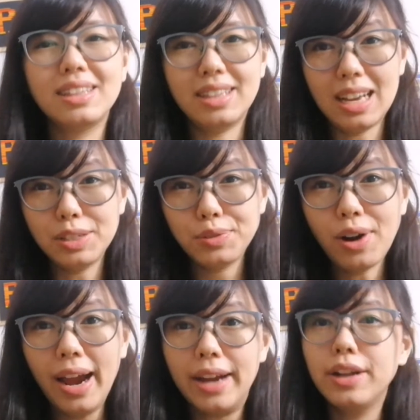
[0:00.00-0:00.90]
That's
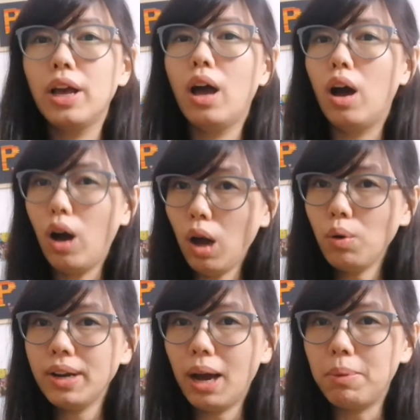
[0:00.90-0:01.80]
right.
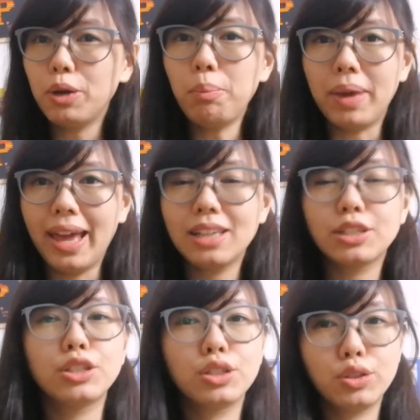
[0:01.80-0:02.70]
OW makes
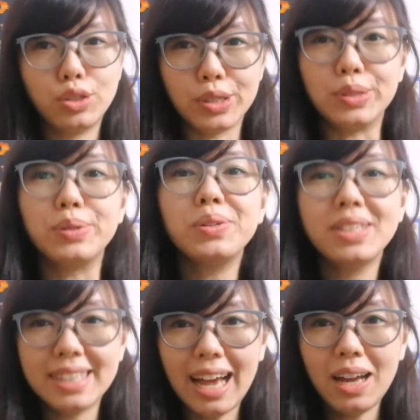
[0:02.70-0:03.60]
two
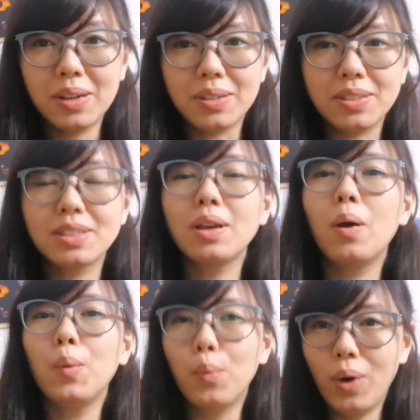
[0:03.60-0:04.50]
sounds.
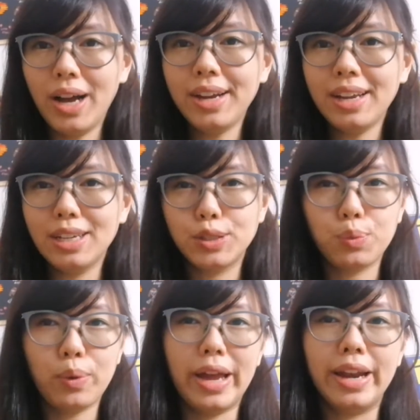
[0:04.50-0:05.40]
One is
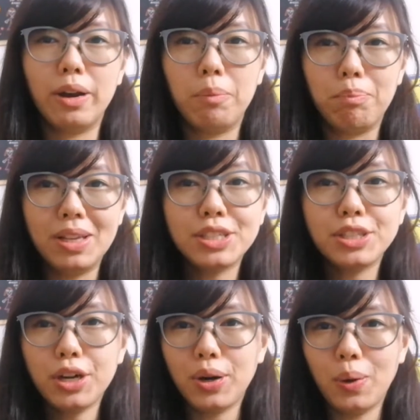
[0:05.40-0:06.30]
when
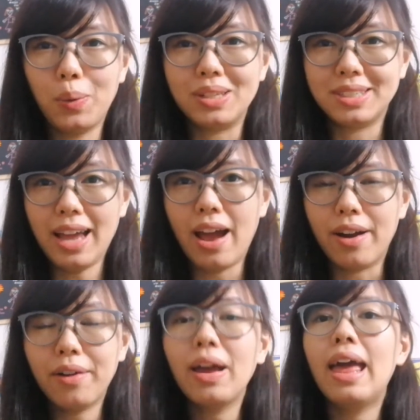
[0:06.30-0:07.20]
Mr. O is
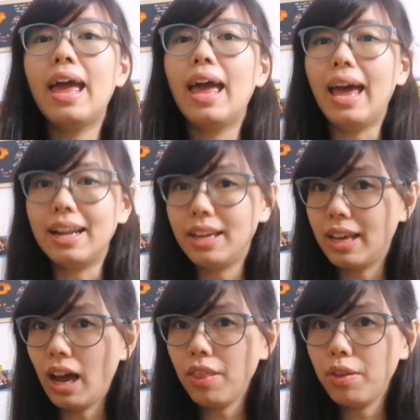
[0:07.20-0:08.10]
there, and
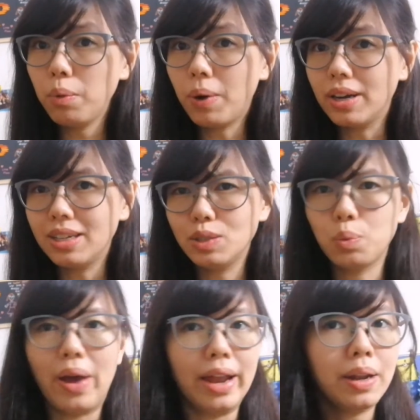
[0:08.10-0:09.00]
the other one is
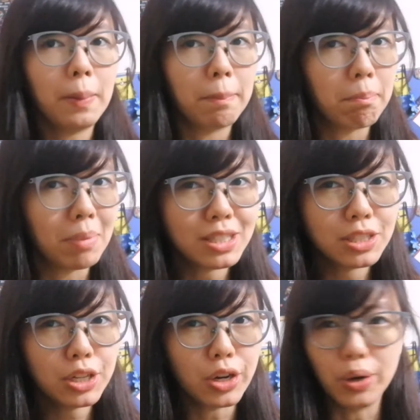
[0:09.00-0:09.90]
when
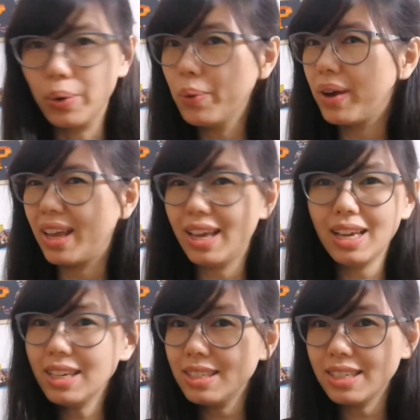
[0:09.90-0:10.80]
Mr. O
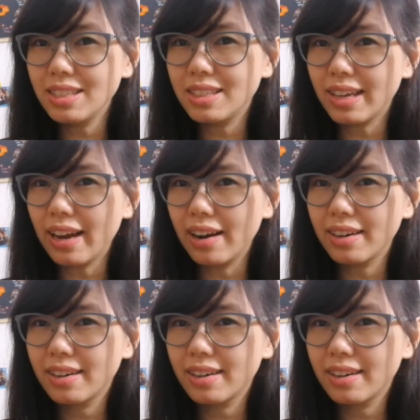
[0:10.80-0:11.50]
isn't there.